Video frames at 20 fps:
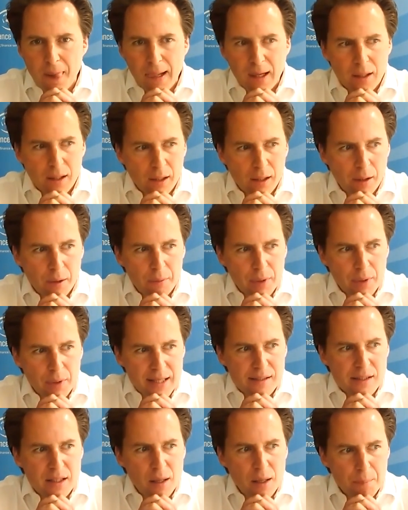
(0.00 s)

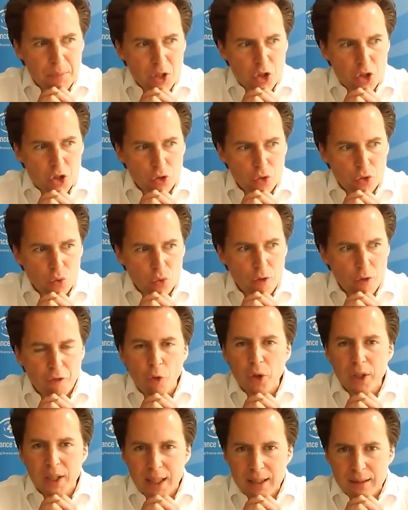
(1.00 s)
has the ambition to
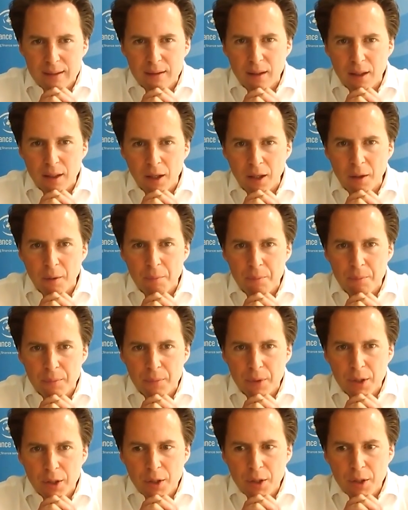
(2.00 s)
avoid that,
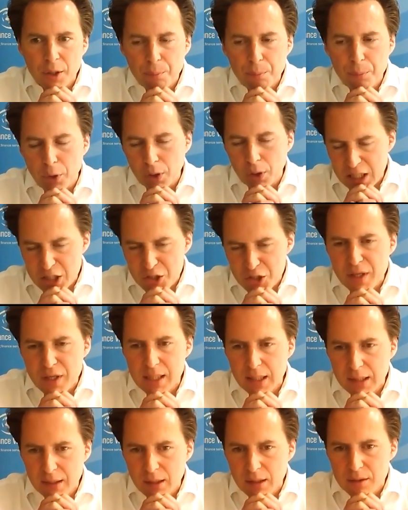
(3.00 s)
but let's
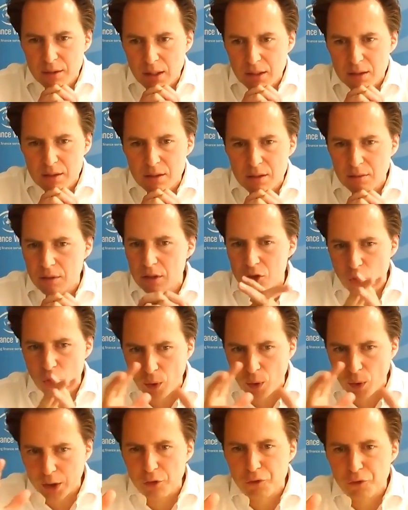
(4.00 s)
face it, there's
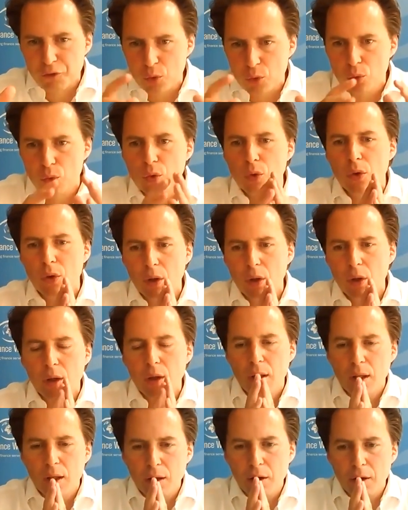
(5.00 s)
quite a few
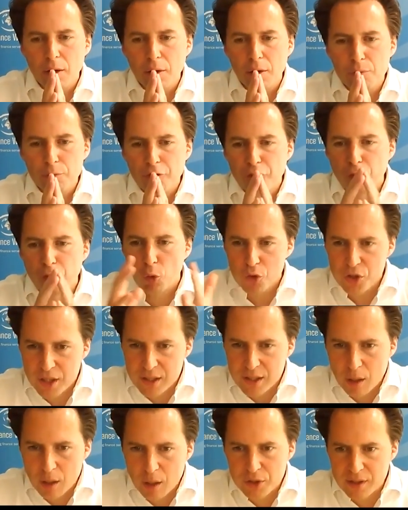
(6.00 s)

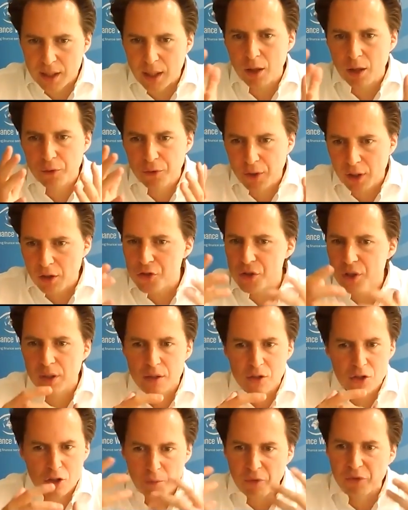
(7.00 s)
forces, I would say, out there,
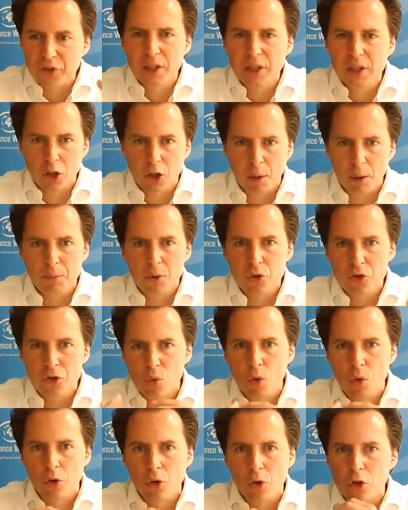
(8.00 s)
and some of the incumbents
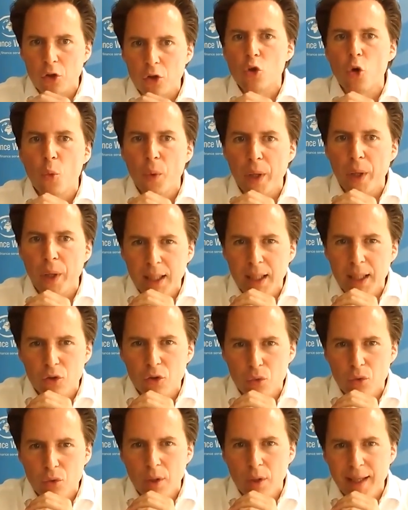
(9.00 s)
who are not so willing
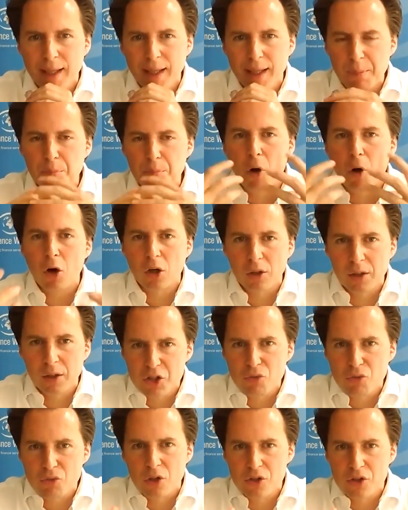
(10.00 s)
to embark on
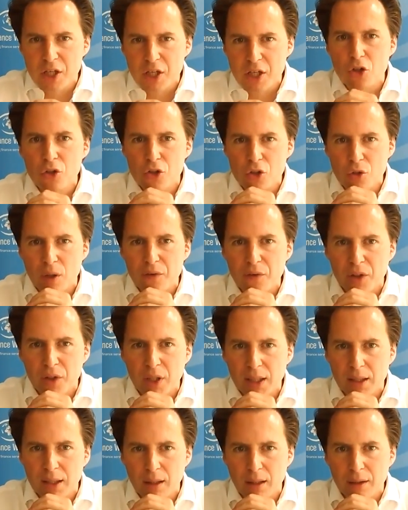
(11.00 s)
this transition. So I
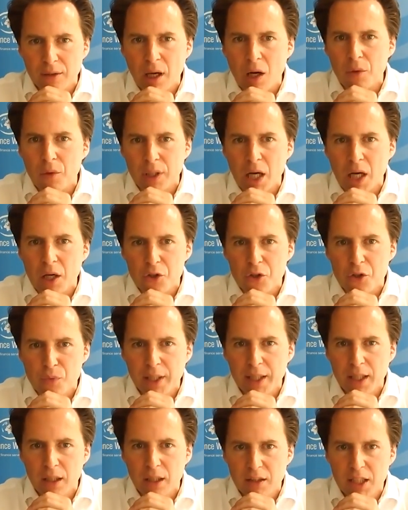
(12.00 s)
think now is
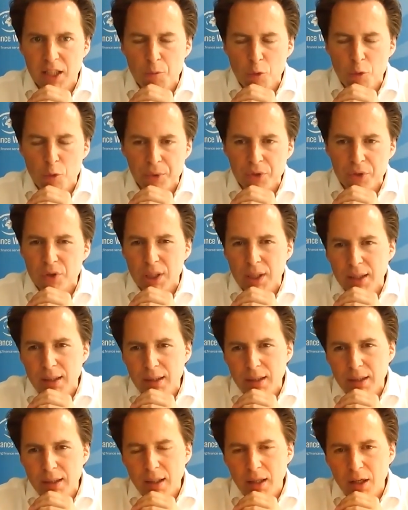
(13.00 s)
really a key moment
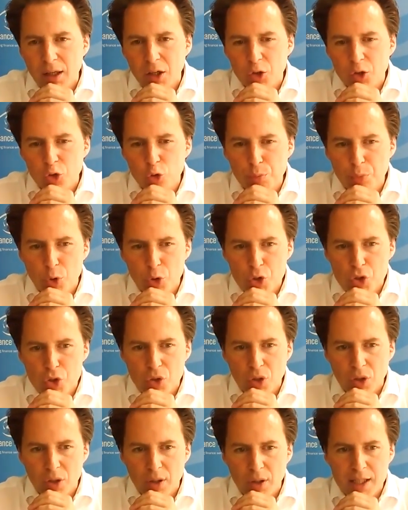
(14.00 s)
to
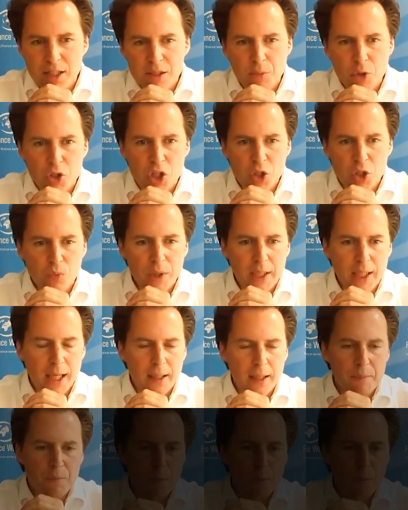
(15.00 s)
push as much as we can.